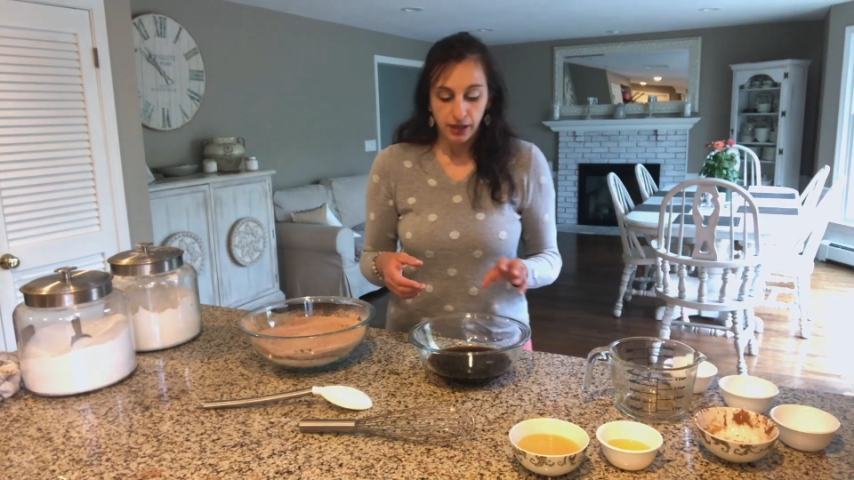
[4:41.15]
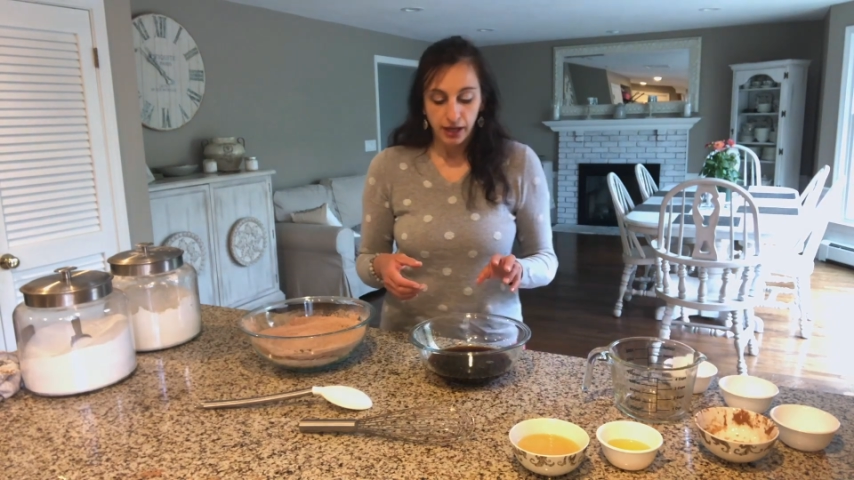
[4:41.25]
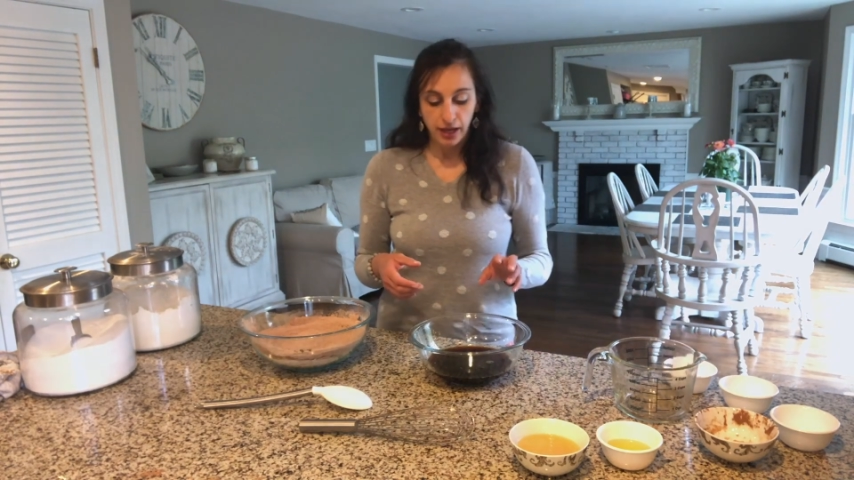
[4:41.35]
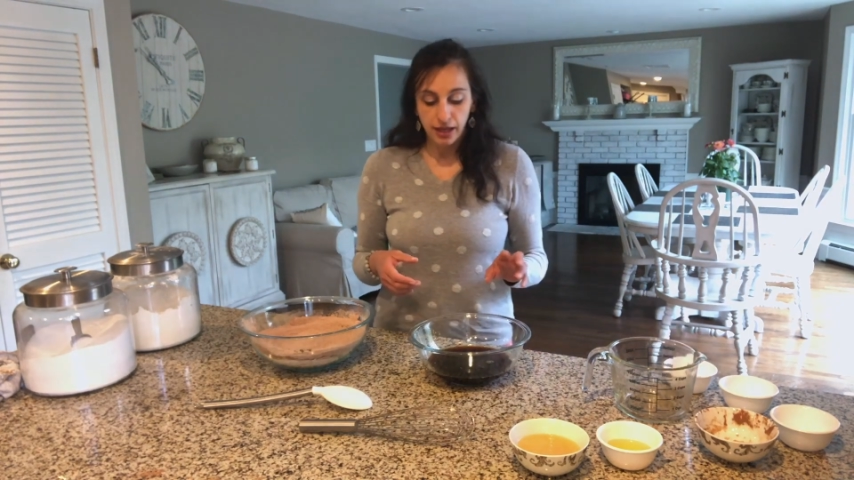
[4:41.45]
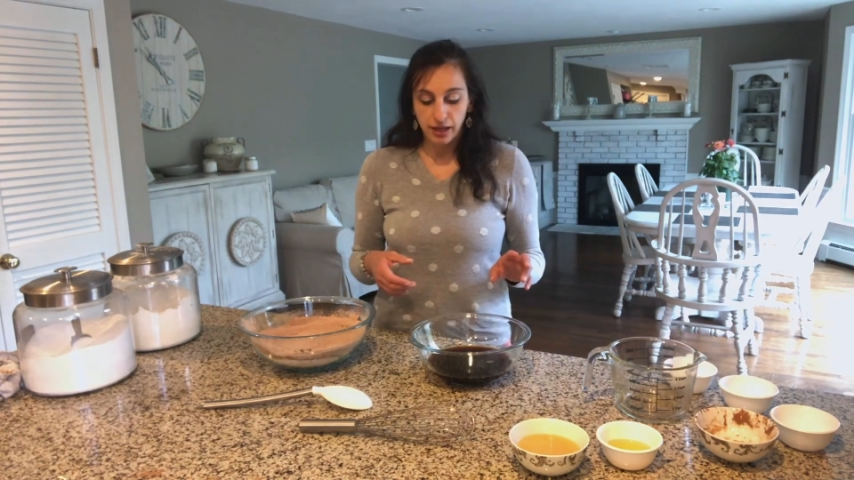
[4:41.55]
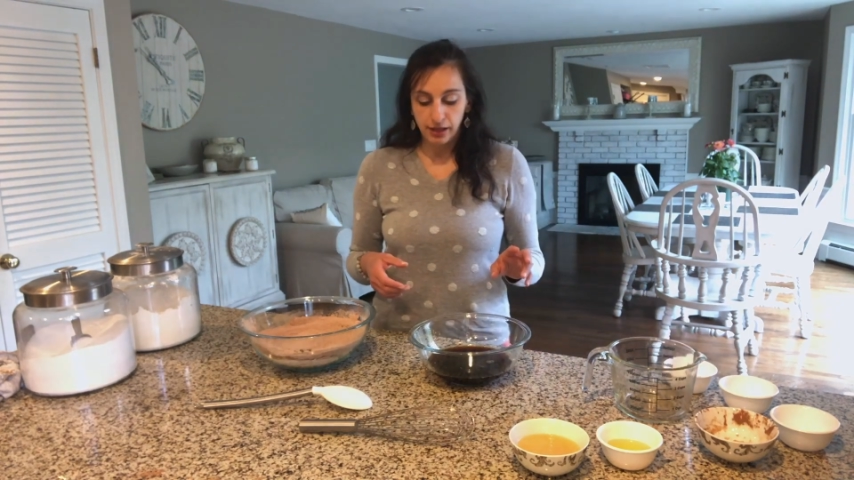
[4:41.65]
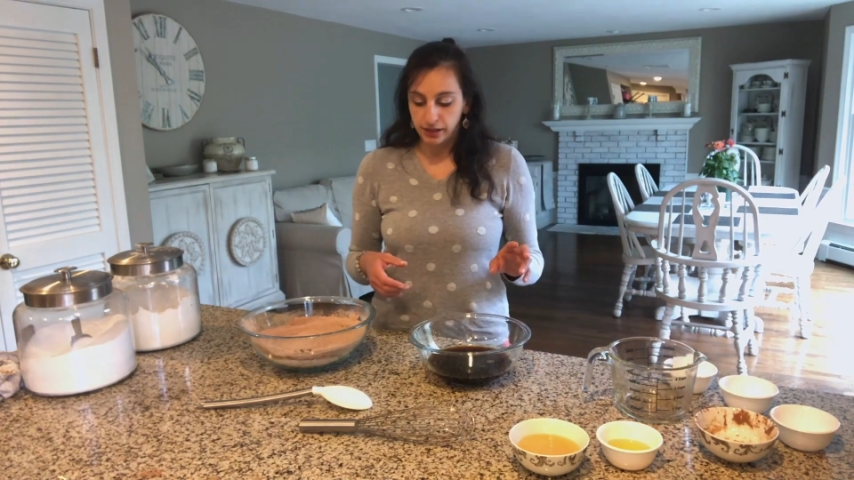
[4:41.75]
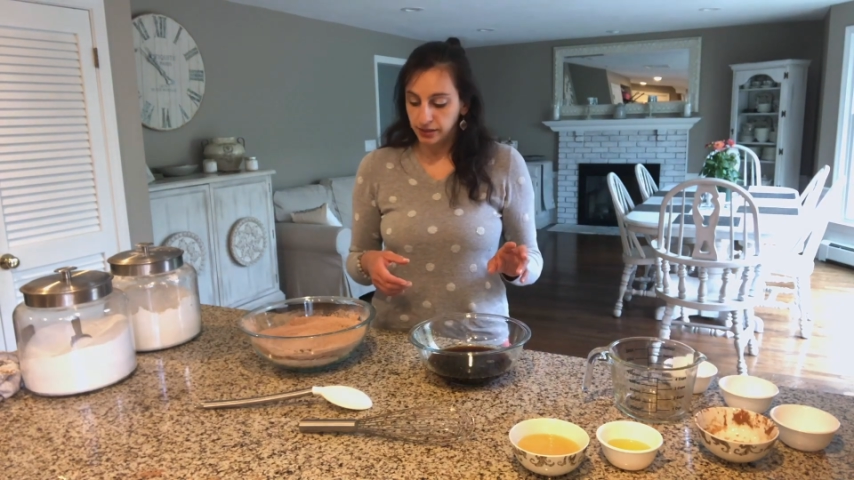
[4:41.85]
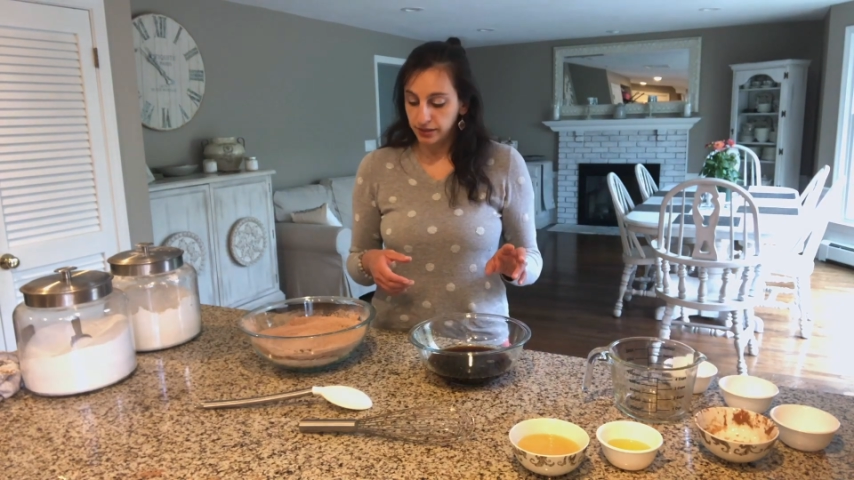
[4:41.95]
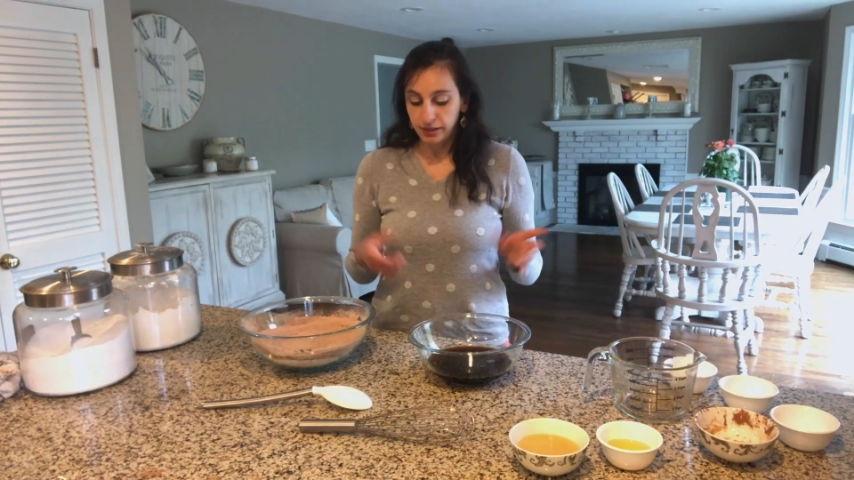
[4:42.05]

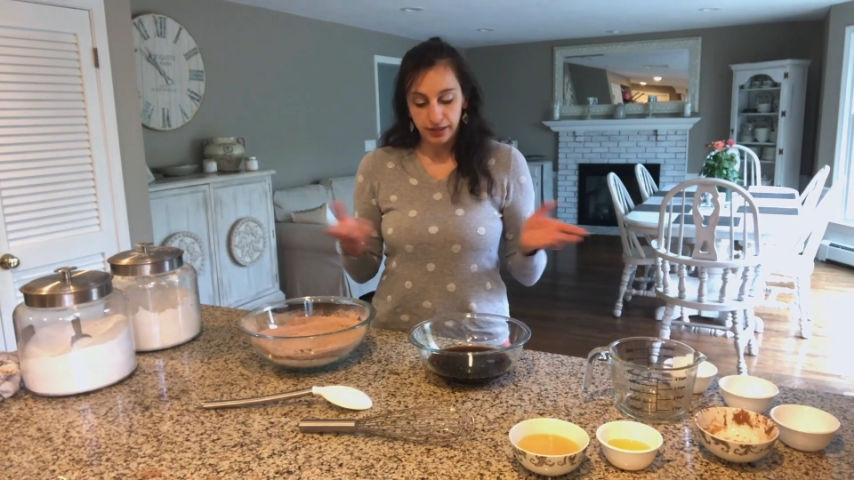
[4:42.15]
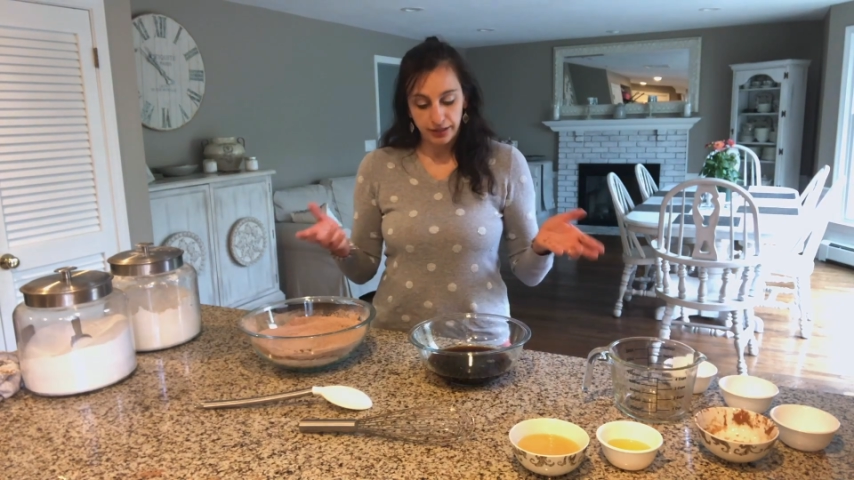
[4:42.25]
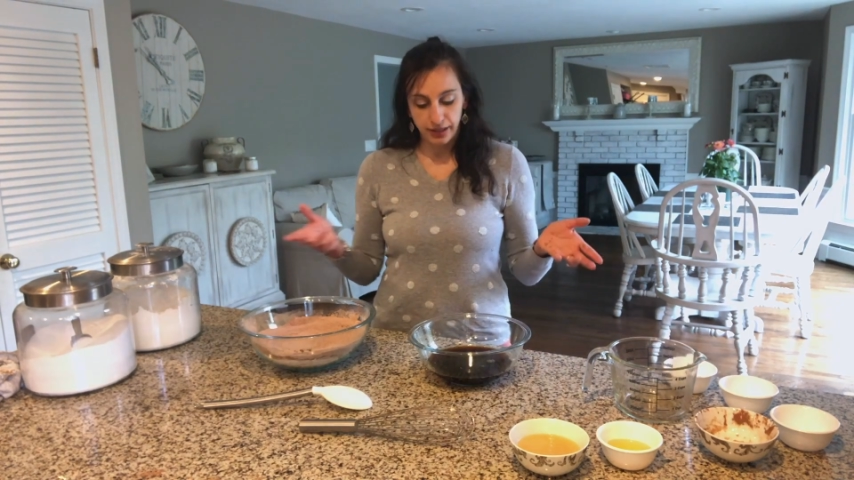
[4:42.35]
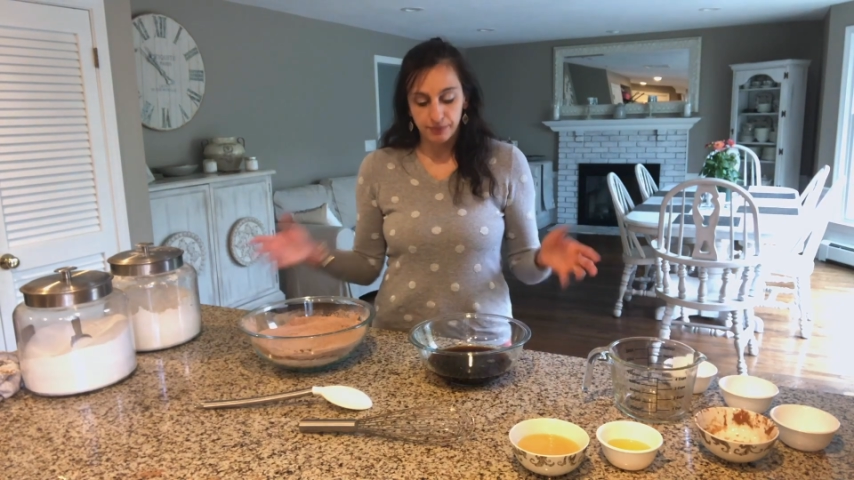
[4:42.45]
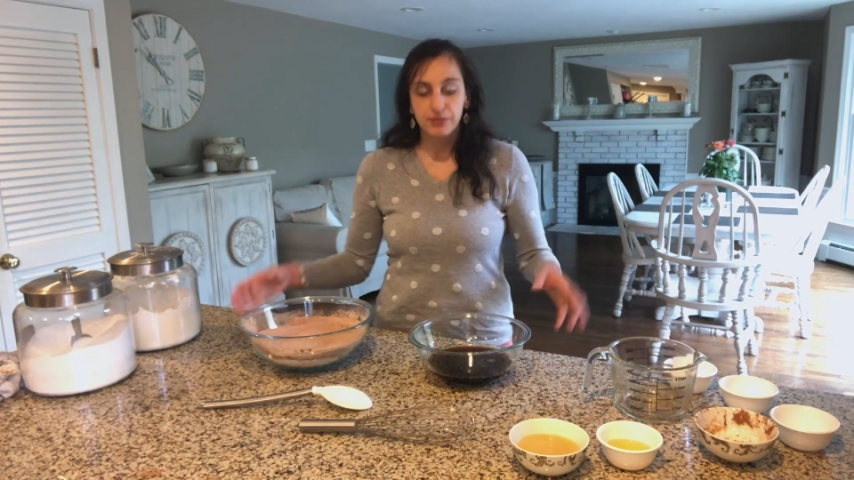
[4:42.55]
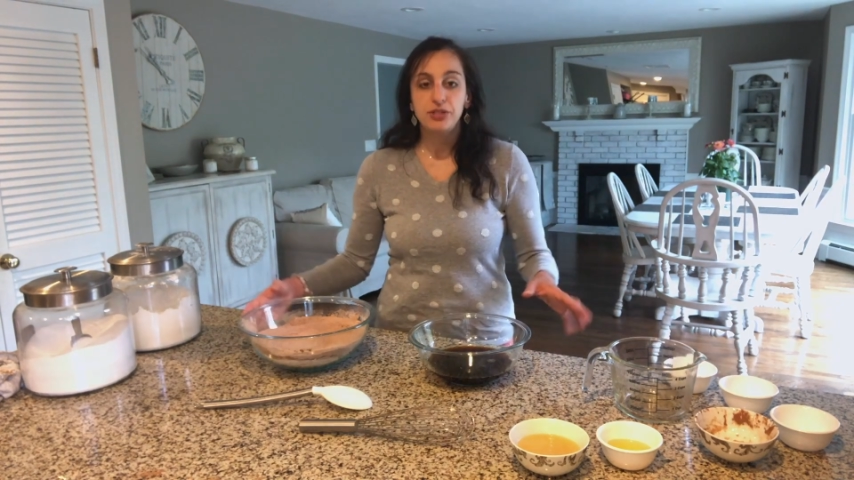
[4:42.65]
And that's it.